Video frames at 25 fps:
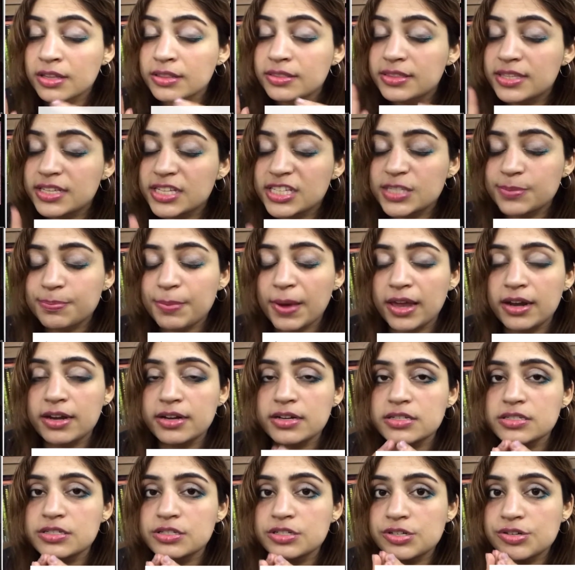This
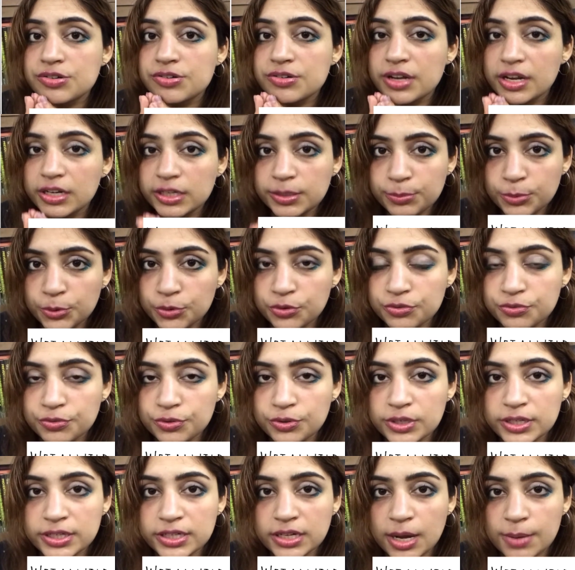palette is really
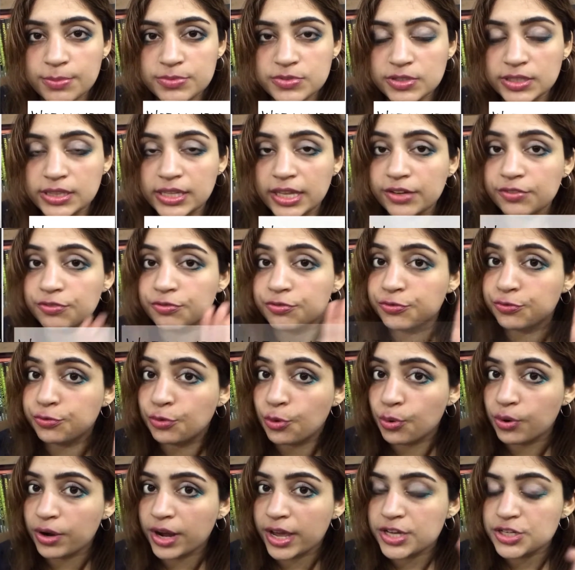beautiful. It comes with like
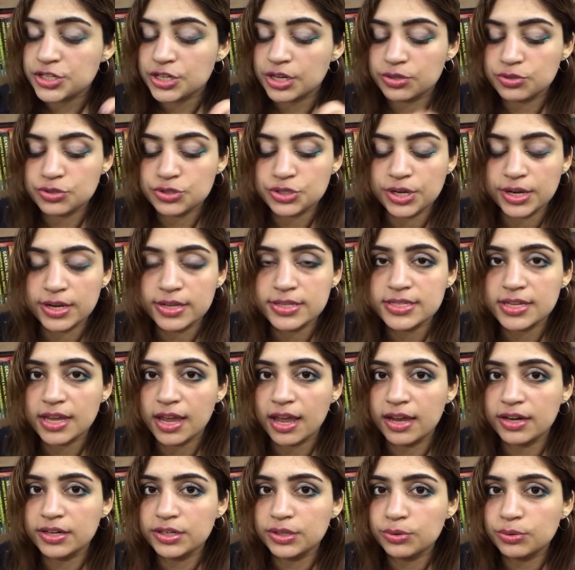4 eyeshadow shades,
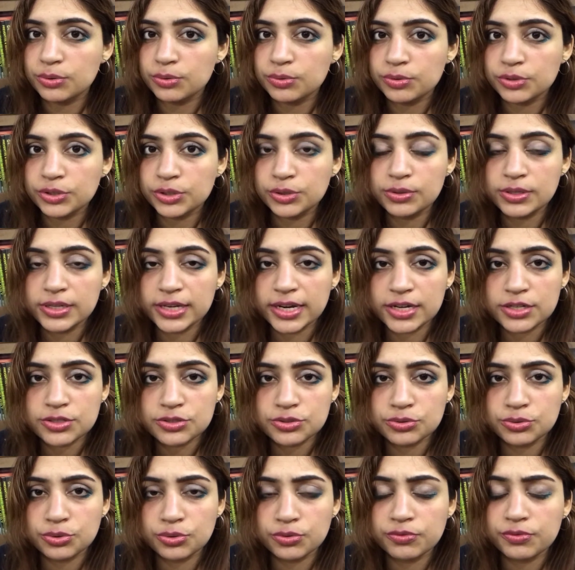and you'll get
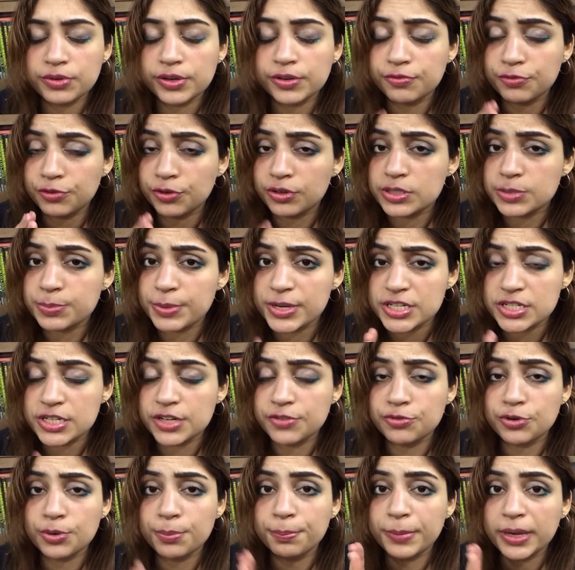to know,
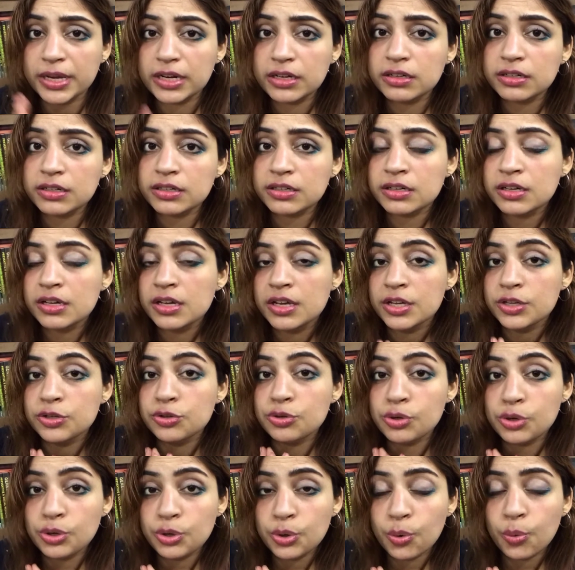especially if you're a beginner,
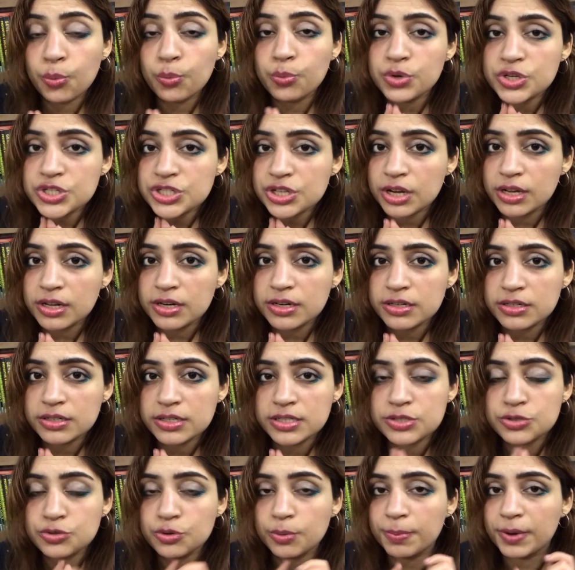you'll know which color
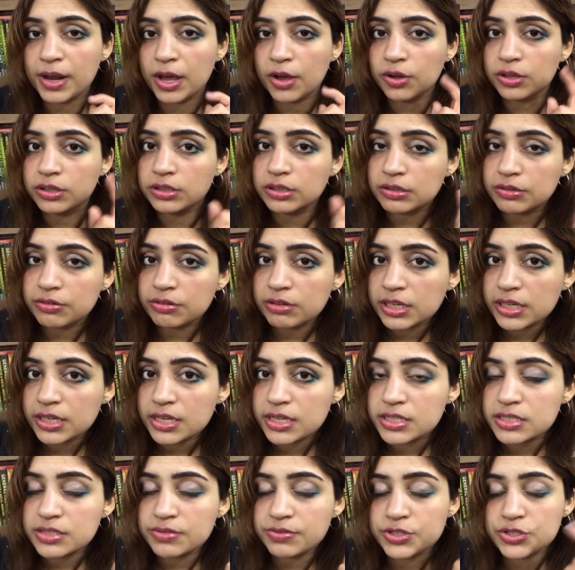is to apply on the
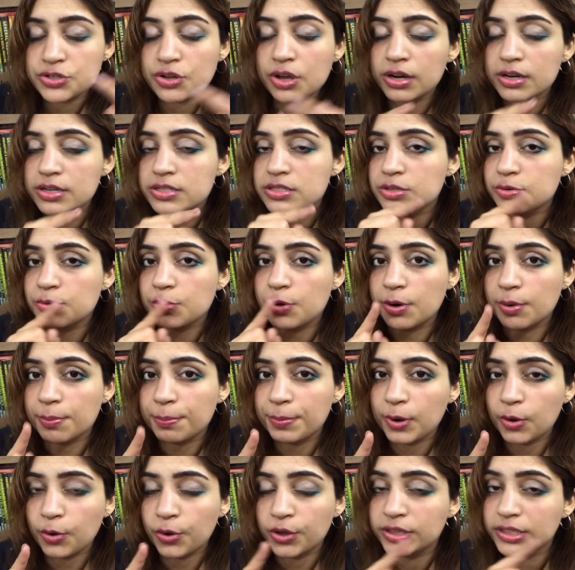crease, which color is to
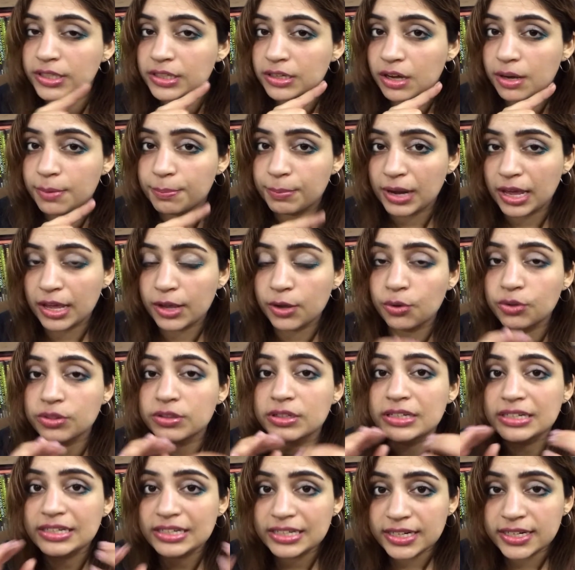apply on
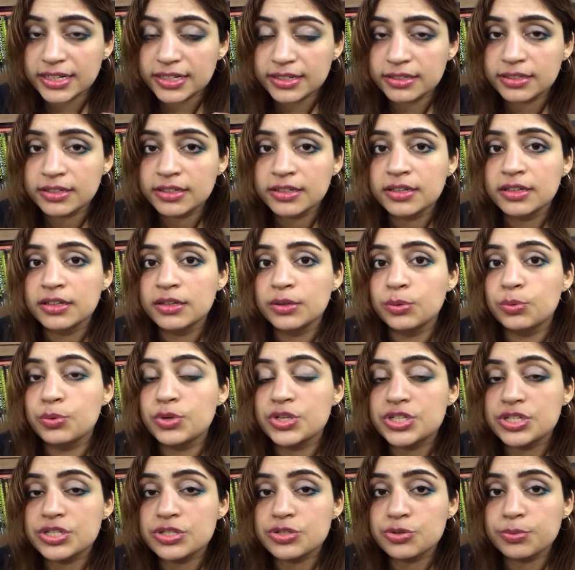the lid,
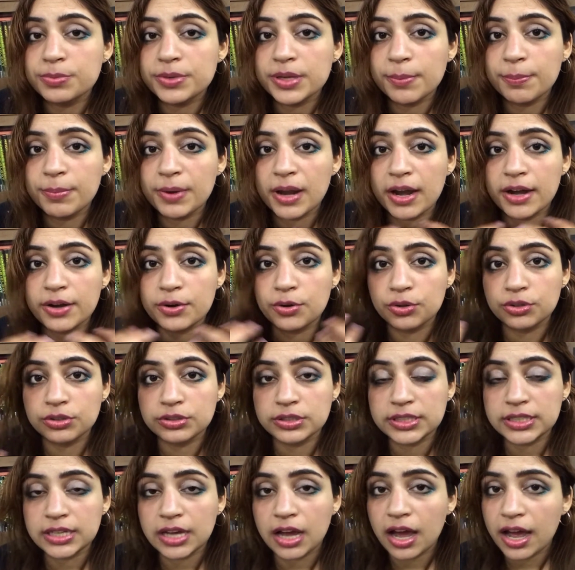which is to be applied
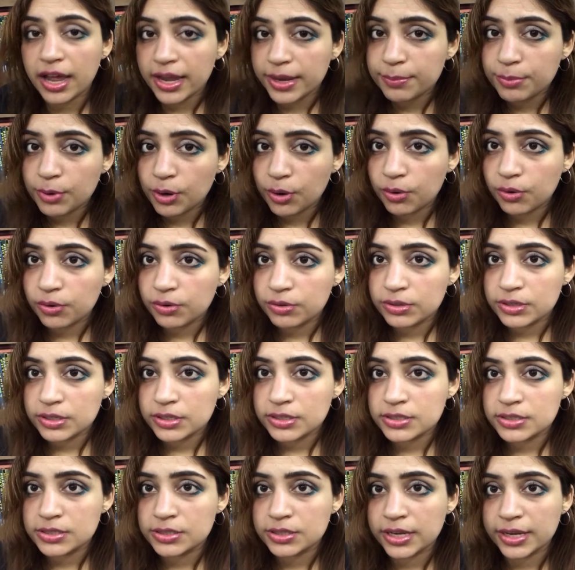on the
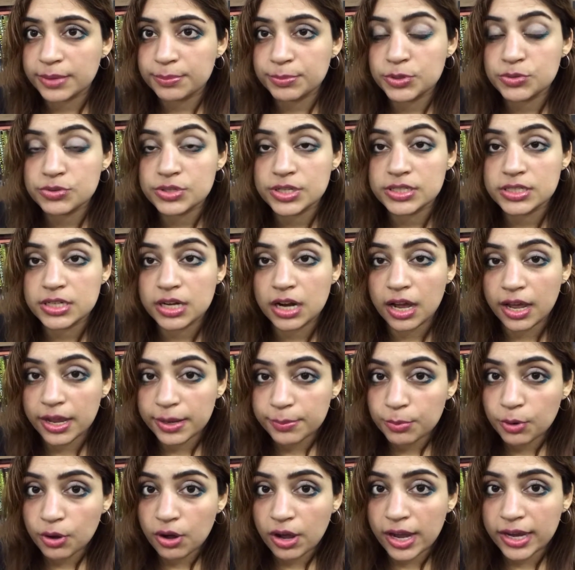eyebrow. You can use it as an
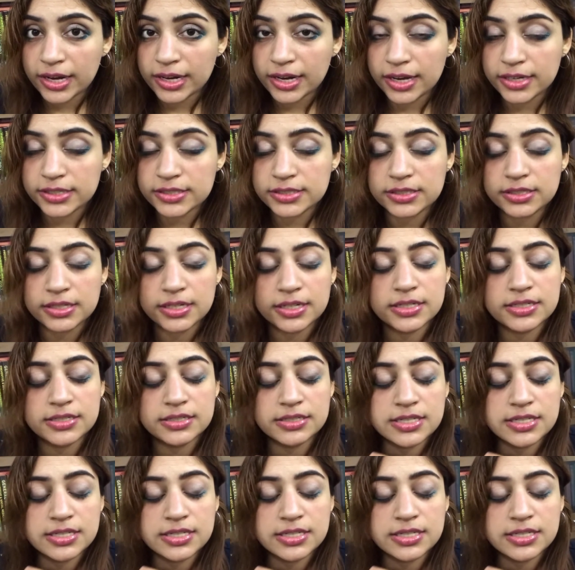eyebrow highlighter.